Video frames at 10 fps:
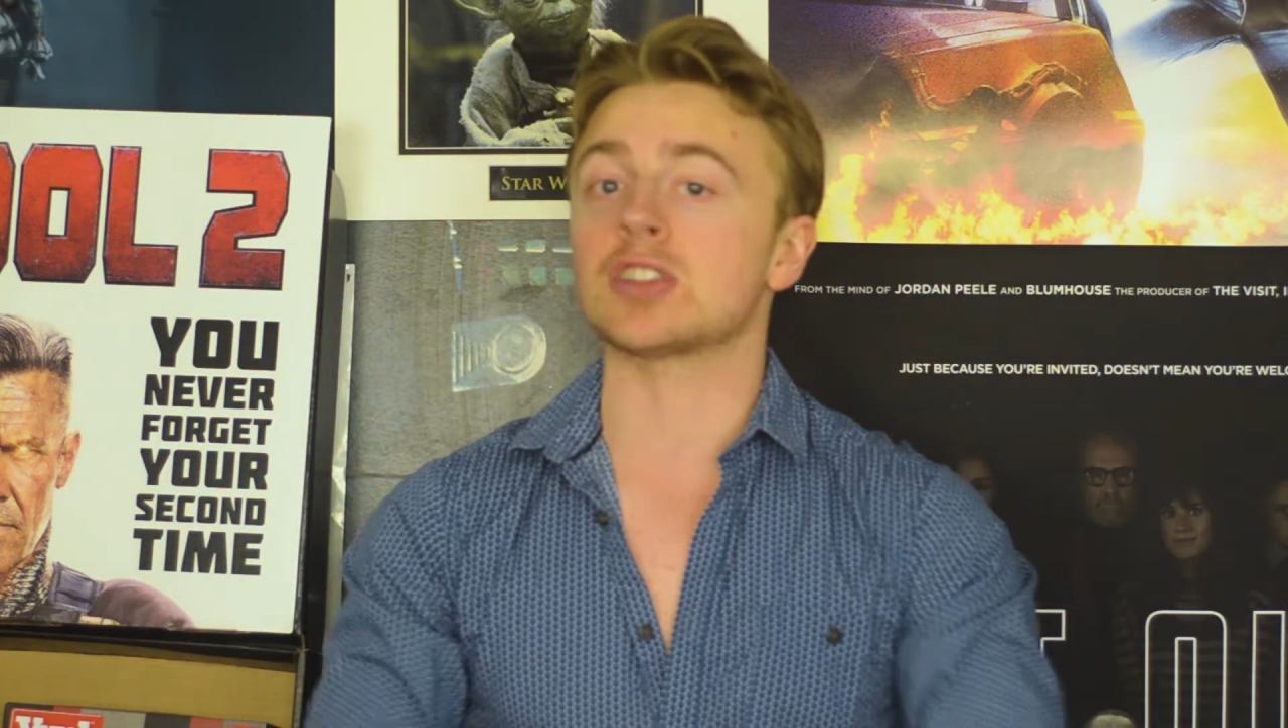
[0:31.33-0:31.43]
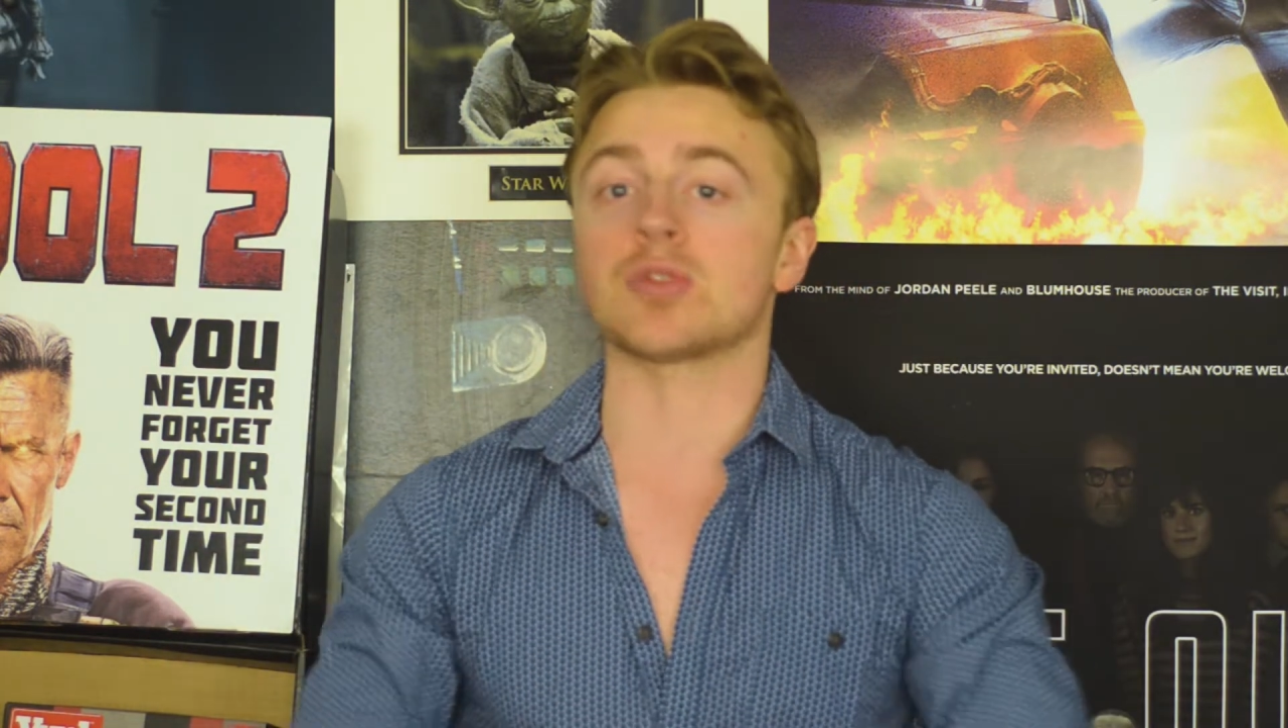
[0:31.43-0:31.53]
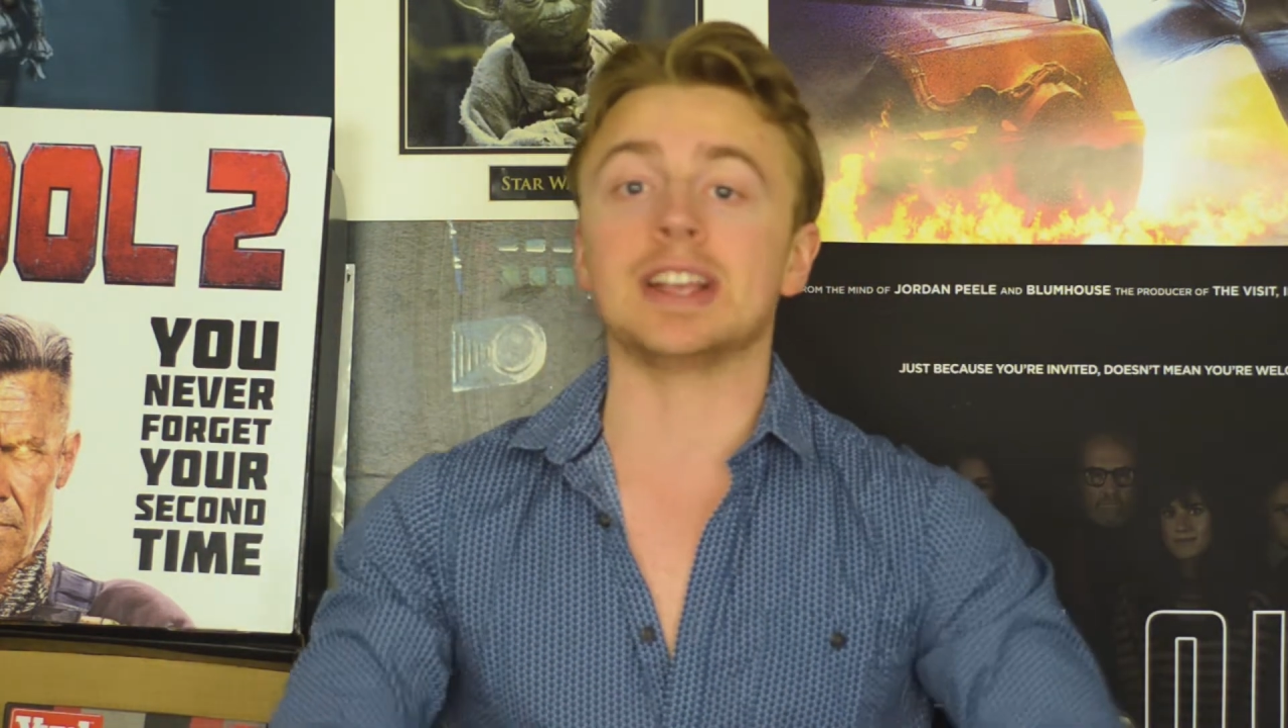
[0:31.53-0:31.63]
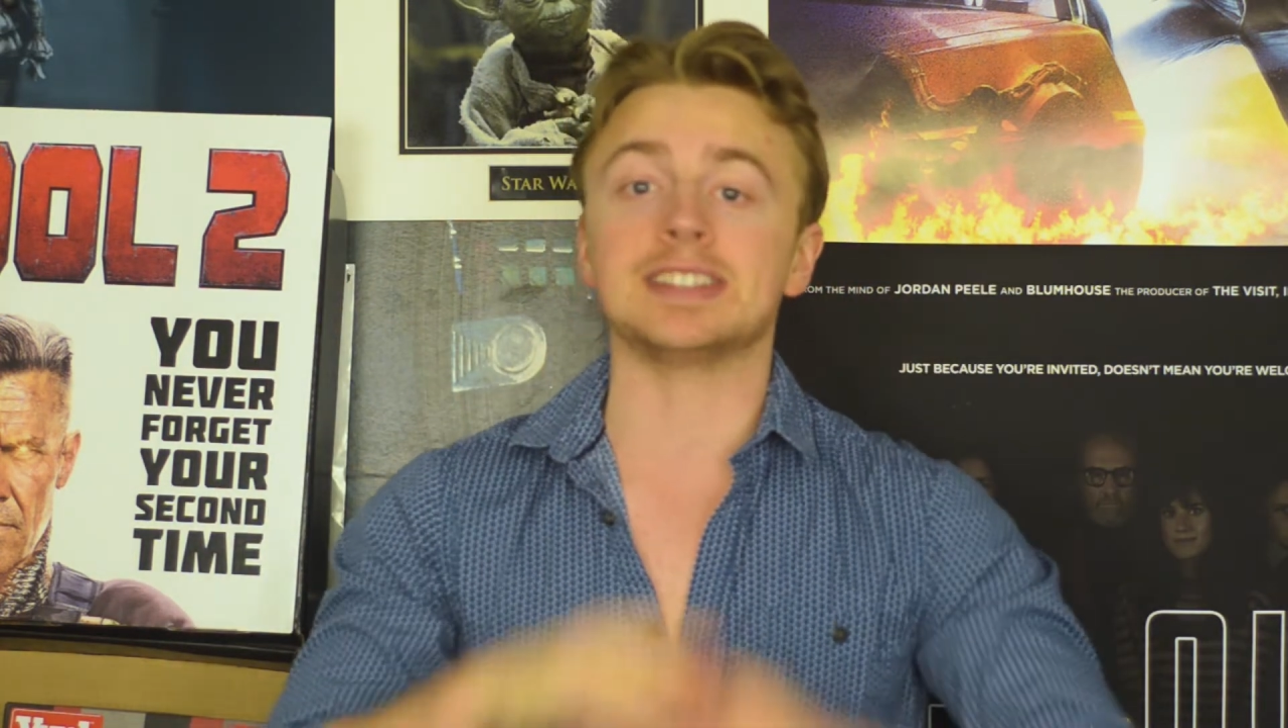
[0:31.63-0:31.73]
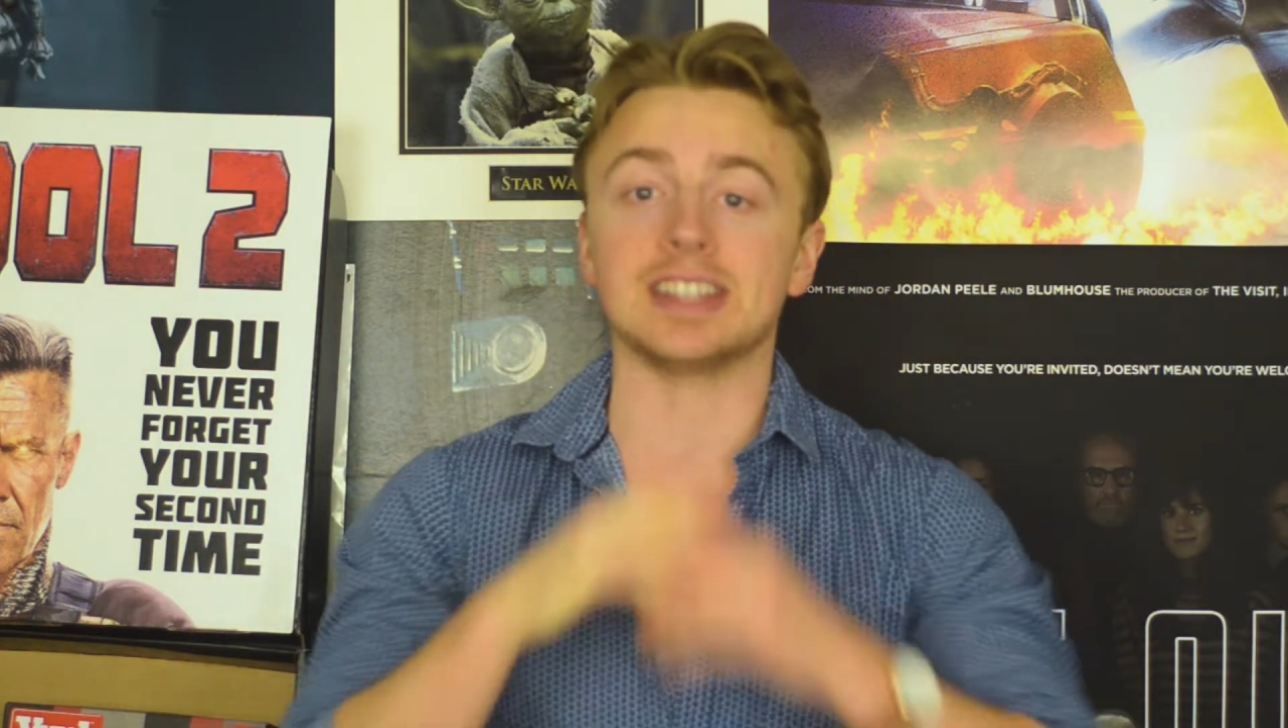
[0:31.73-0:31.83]

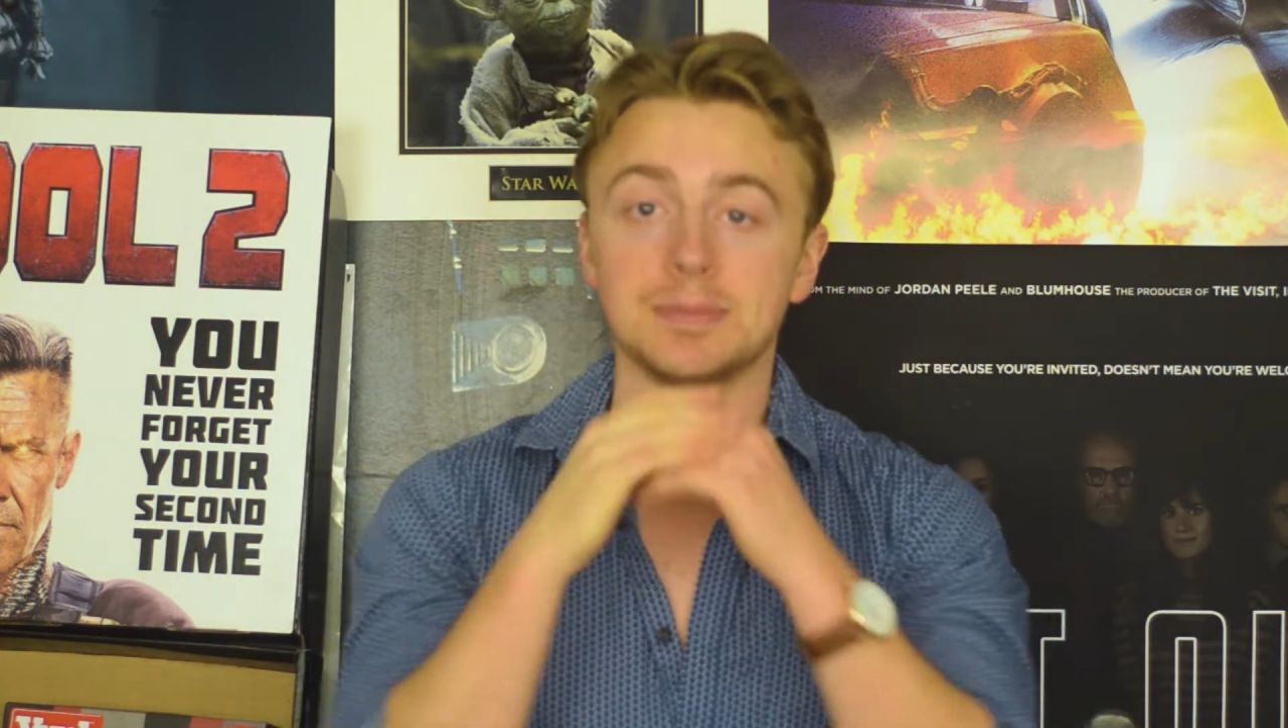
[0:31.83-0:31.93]
crazy,